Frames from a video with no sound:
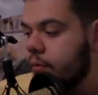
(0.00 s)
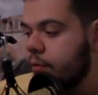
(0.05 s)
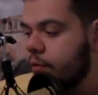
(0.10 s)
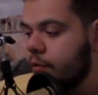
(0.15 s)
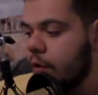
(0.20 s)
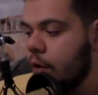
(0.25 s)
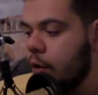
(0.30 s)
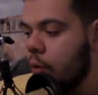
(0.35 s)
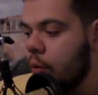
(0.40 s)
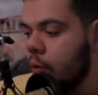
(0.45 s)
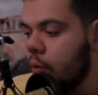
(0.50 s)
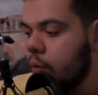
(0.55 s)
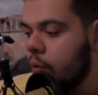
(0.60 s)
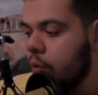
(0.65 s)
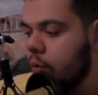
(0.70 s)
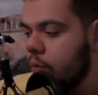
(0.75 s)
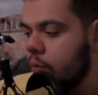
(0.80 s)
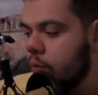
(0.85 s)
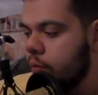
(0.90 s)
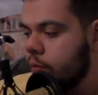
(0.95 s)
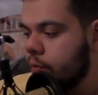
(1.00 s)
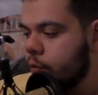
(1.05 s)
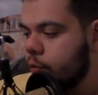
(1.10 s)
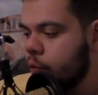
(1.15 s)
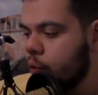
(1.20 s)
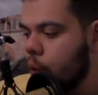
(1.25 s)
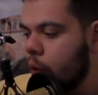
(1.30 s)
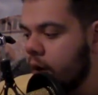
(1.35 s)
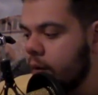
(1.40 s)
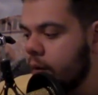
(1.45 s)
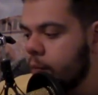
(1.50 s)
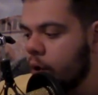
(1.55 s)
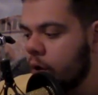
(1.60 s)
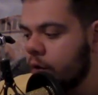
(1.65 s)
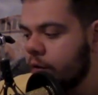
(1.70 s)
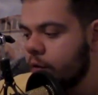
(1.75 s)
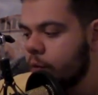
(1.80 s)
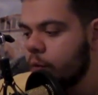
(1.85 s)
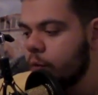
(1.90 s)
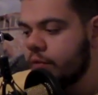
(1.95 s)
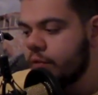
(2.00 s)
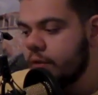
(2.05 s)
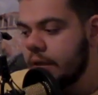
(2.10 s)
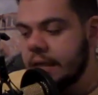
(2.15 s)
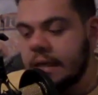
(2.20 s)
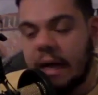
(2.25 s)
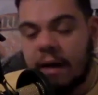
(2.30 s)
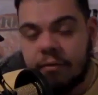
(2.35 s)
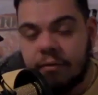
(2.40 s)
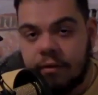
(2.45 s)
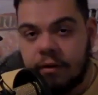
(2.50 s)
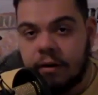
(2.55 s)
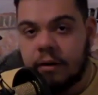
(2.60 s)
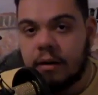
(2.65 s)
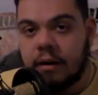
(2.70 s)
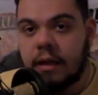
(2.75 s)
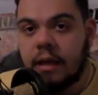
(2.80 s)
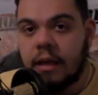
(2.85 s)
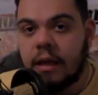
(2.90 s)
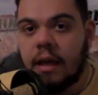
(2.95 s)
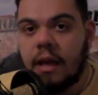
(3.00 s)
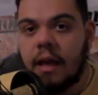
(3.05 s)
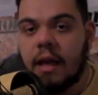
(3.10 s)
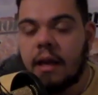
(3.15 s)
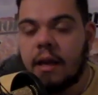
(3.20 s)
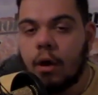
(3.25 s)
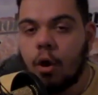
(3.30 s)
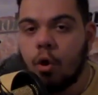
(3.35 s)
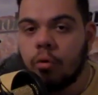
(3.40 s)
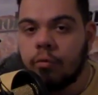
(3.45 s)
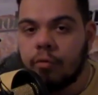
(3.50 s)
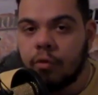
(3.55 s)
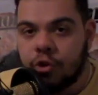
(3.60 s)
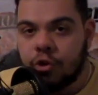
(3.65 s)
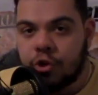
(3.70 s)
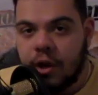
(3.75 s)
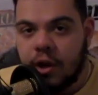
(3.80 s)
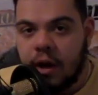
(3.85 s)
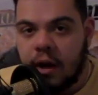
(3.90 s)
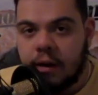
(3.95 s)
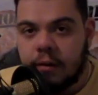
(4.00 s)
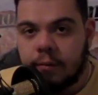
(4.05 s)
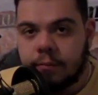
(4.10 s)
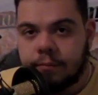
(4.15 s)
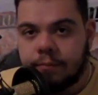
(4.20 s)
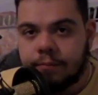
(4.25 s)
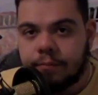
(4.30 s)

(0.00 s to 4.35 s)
So 20 books was definitely an overshot.